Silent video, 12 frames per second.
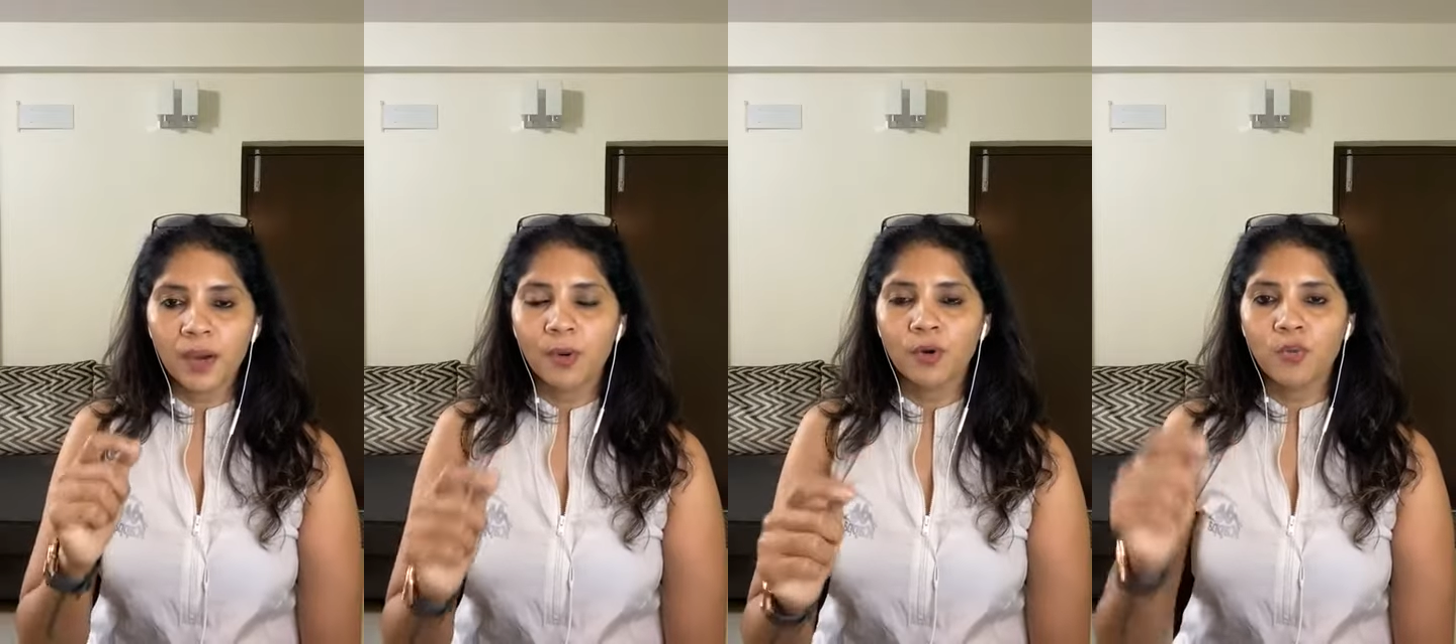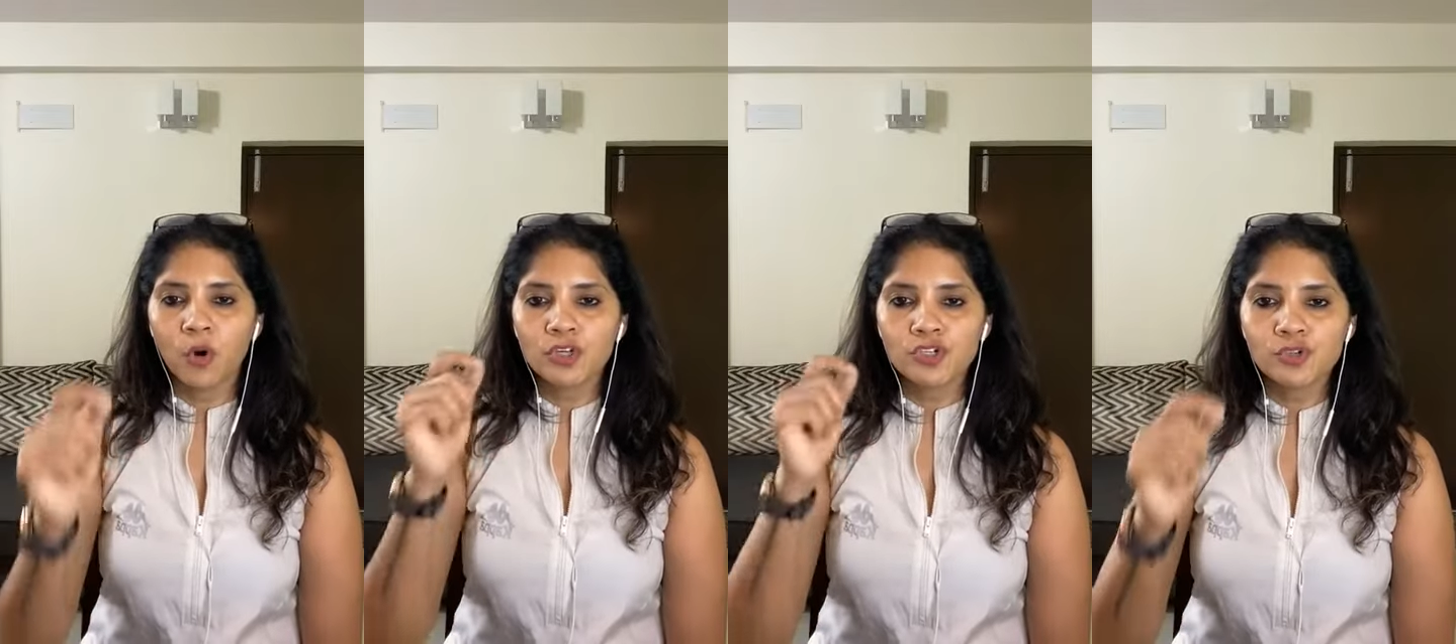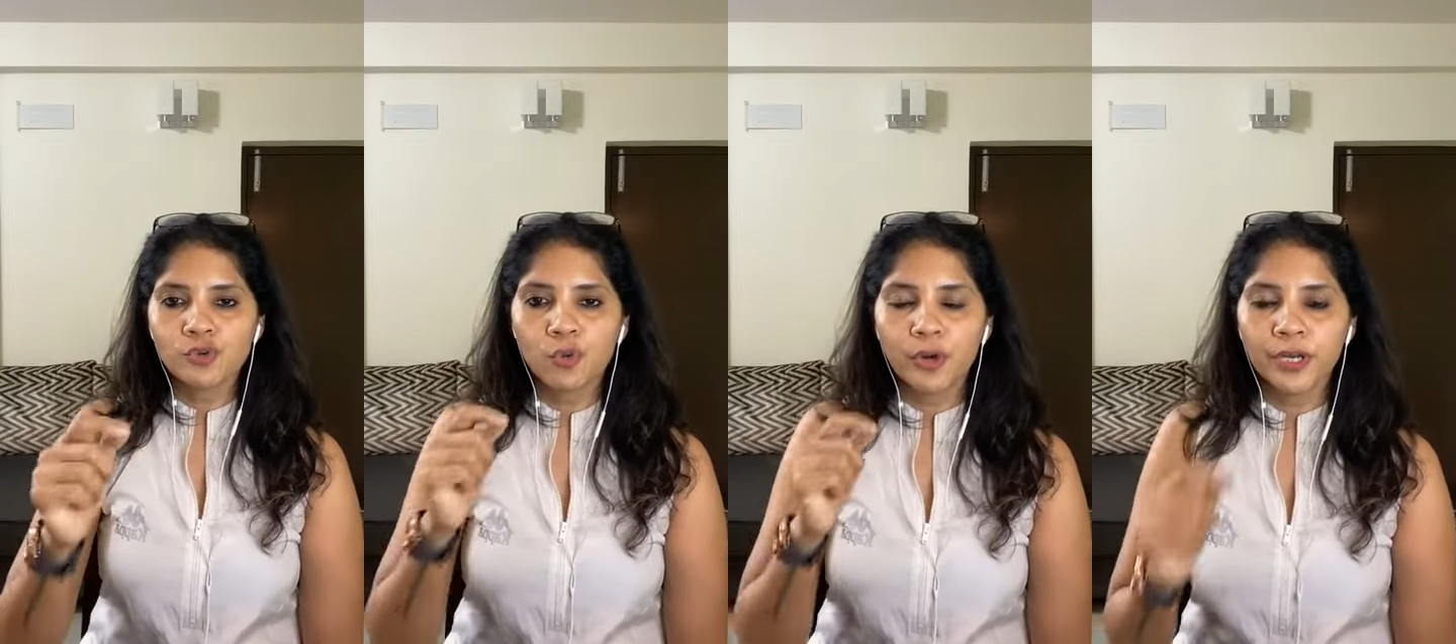about what
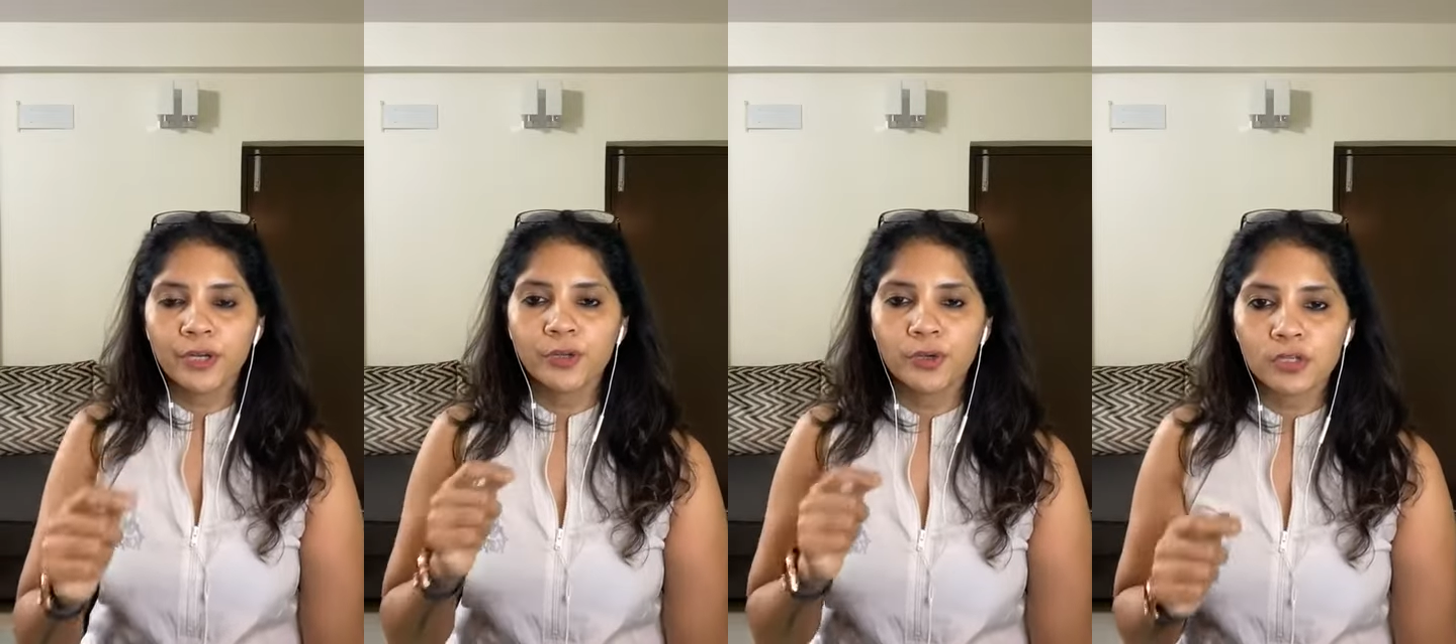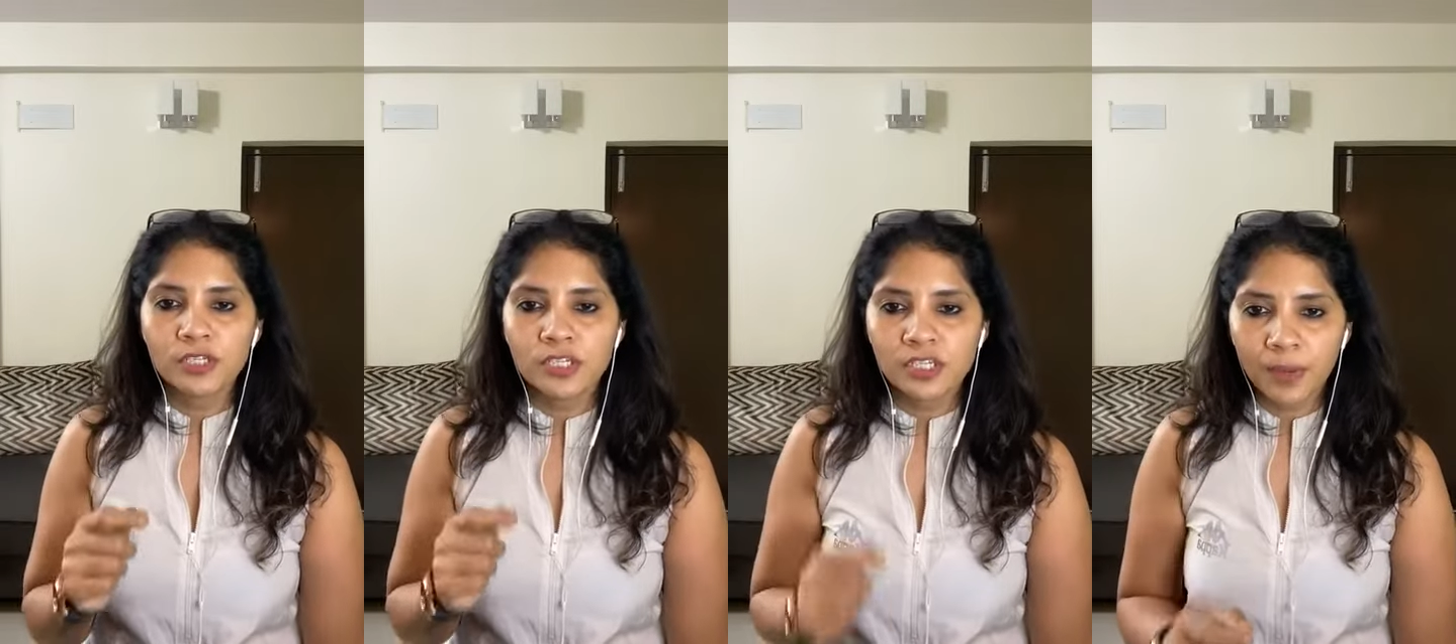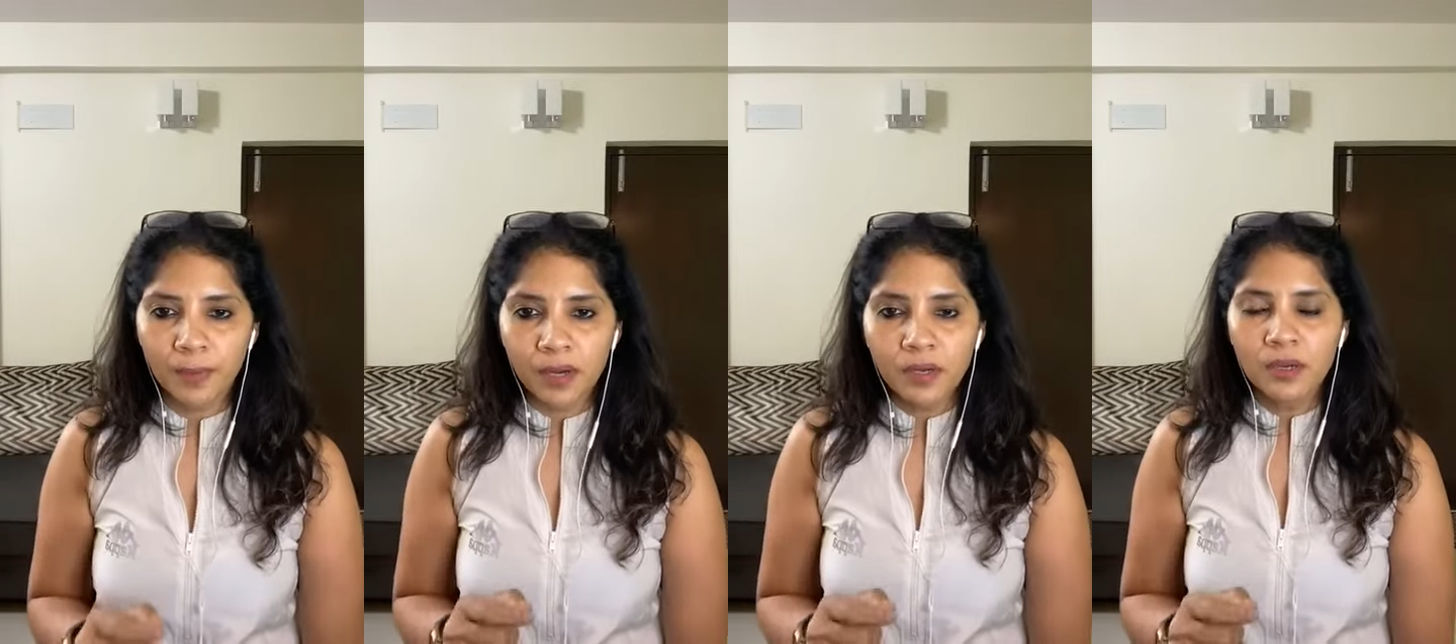should go into your
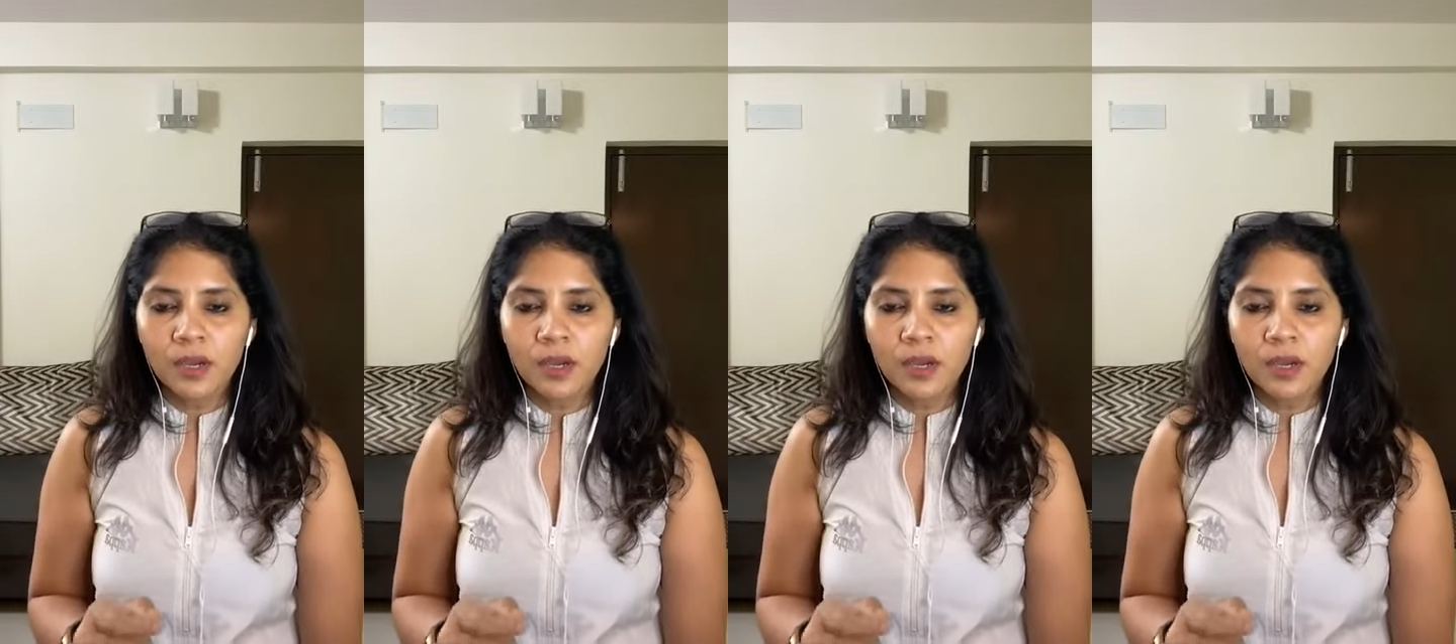stomach